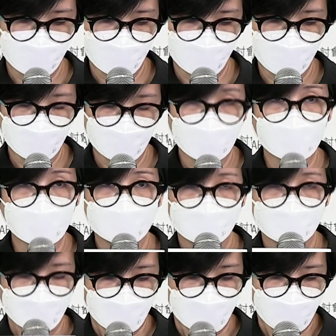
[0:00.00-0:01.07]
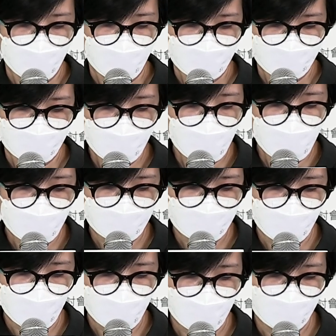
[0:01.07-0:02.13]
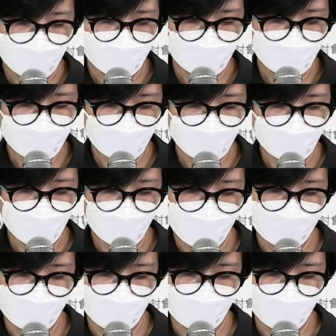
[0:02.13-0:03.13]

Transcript: uh, the 12th season of our social innovation symposium.